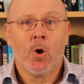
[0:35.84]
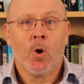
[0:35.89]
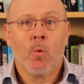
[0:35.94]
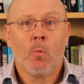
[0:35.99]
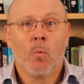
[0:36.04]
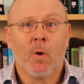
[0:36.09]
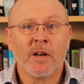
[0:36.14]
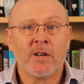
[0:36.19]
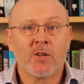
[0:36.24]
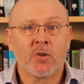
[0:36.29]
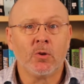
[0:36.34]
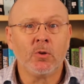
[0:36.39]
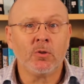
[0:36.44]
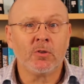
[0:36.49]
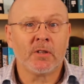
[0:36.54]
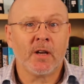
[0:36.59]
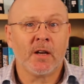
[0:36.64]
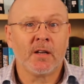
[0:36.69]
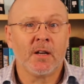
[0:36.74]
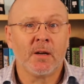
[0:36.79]
What it's
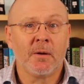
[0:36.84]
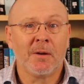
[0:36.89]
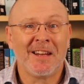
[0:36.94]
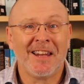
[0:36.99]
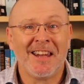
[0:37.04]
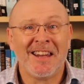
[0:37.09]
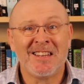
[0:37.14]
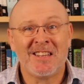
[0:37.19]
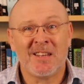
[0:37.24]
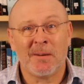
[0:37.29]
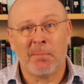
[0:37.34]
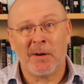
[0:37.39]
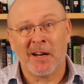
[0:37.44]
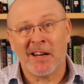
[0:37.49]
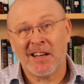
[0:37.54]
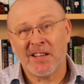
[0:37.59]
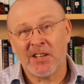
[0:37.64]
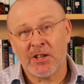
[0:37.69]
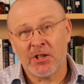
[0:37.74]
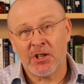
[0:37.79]
also doing is to
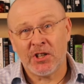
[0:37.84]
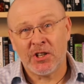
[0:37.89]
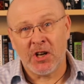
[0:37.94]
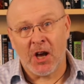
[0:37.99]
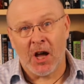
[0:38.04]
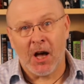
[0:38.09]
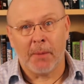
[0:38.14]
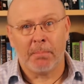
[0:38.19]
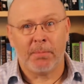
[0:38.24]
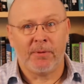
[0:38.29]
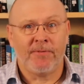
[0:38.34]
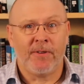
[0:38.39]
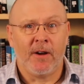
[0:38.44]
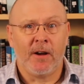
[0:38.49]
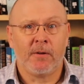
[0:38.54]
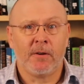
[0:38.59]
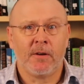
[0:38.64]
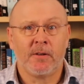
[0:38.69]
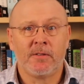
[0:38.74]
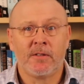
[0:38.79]
bring into sharp
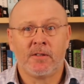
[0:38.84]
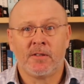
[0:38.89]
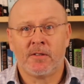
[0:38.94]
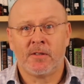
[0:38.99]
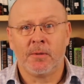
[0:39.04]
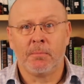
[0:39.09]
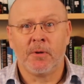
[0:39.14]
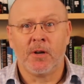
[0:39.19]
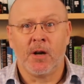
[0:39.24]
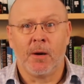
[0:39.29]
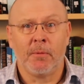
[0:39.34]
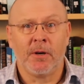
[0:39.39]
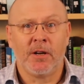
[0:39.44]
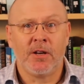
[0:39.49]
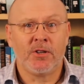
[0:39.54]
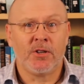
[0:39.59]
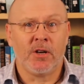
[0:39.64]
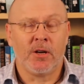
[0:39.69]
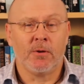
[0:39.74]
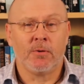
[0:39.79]
focus some common
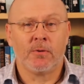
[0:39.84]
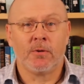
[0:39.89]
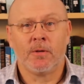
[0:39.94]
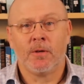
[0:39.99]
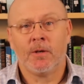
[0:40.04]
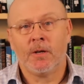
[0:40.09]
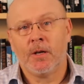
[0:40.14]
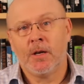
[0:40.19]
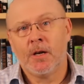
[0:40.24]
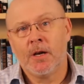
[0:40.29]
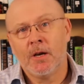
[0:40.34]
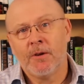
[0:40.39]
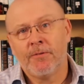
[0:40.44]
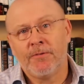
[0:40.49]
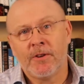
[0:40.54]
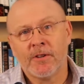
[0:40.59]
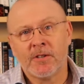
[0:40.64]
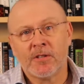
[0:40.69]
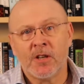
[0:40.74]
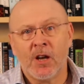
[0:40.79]
issues.
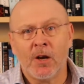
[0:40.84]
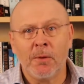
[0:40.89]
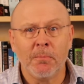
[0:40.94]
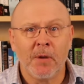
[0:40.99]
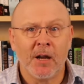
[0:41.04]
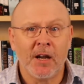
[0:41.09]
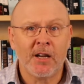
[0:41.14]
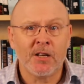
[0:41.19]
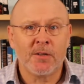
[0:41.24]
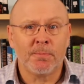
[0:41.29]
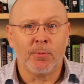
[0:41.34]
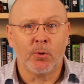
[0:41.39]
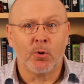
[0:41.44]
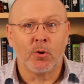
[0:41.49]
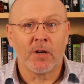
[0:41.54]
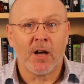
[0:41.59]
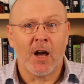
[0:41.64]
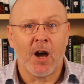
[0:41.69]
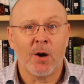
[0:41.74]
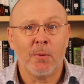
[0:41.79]
For some, it's
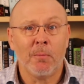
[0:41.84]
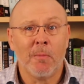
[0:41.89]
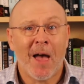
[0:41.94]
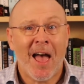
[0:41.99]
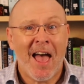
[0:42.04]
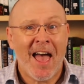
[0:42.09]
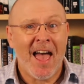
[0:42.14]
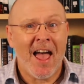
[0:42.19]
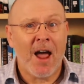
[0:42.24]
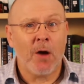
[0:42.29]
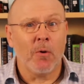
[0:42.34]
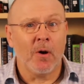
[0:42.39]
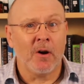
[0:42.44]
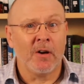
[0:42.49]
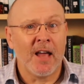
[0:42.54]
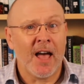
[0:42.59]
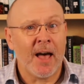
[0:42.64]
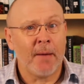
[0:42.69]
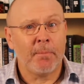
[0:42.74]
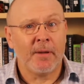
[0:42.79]
brought home how
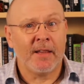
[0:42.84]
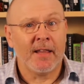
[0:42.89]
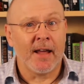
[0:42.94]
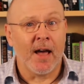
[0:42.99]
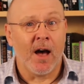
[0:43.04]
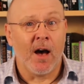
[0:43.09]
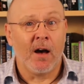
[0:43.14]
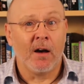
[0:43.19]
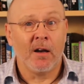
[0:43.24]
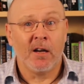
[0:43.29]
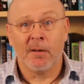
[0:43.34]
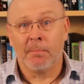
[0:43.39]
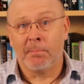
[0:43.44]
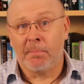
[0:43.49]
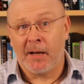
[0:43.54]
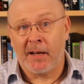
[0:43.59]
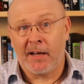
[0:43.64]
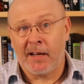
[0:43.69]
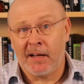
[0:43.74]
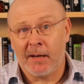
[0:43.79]
unhappy they are at
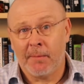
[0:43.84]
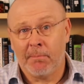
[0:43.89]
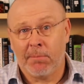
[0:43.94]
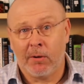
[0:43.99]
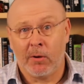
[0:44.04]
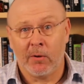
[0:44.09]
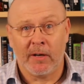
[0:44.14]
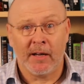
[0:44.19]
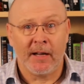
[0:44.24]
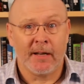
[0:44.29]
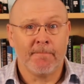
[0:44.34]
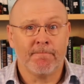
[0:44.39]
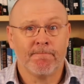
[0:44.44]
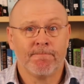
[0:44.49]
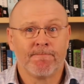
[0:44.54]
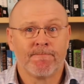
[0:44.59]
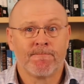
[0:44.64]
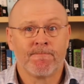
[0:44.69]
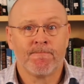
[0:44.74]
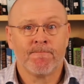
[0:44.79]
being an employee.
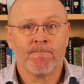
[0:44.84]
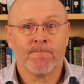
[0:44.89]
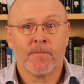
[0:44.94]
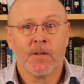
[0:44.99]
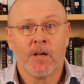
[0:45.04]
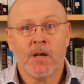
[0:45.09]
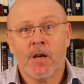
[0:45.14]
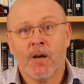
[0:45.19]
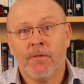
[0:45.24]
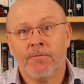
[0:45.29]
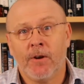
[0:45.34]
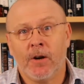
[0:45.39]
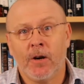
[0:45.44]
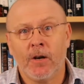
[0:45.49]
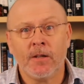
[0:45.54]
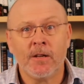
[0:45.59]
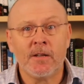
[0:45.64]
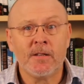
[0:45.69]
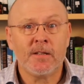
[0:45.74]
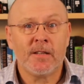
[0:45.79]
For
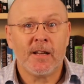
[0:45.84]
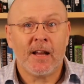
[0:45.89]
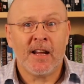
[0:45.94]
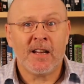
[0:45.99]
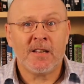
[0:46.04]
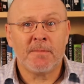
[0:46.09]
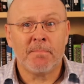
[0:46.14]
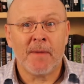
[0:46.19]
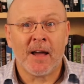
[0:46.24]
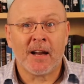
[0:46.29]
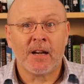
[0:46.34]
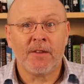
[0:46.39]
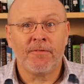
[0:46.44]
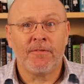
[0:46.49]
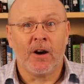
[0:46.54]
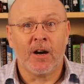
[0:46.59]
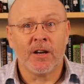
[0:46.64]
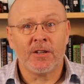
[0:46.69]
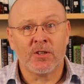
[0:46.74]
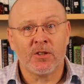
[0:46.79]
others, it's
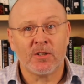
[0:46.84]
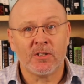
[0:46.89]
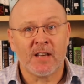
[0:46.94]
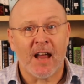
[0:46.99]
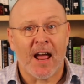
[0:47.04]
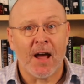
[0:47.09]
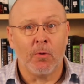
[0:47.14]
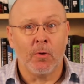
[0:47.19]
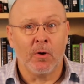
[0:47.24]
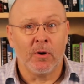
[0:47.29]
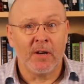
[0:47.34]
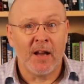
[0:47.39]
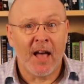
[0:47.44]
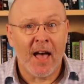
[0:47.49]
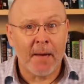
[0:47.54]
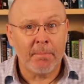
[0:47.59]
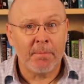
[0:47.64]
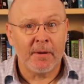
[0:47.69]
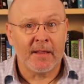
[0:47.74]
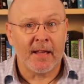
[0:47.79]
magnified just how
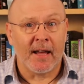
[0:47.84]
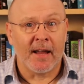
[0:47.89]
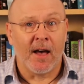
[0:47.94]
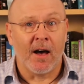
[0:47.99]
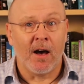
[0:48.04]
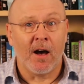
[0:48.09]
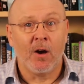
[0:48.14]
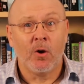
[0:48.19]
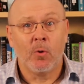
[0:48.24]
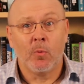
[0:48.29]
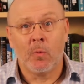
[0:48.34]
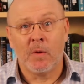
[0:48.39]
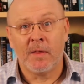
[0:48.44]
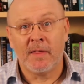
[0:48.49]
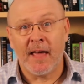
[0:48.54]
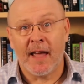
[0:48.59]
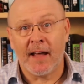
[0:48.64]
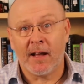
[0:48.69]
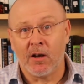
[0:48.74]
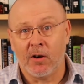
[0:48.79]
unhappy they are with
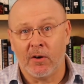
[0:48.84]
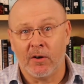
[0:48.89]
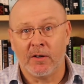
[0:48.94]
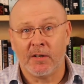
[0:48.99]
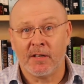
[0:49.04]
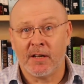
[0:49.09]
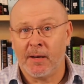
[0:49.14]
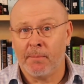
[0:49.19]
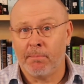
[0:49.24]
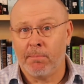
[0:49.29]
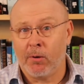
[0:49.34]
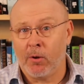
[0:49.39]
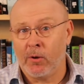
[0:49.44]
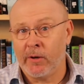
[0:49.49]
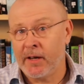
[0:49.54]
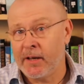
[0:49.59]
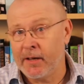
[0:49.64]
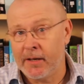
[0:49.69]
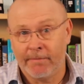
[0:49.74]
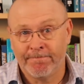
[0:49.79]
their current
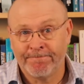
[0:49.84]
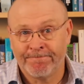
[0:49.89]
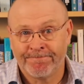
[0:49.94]
employer.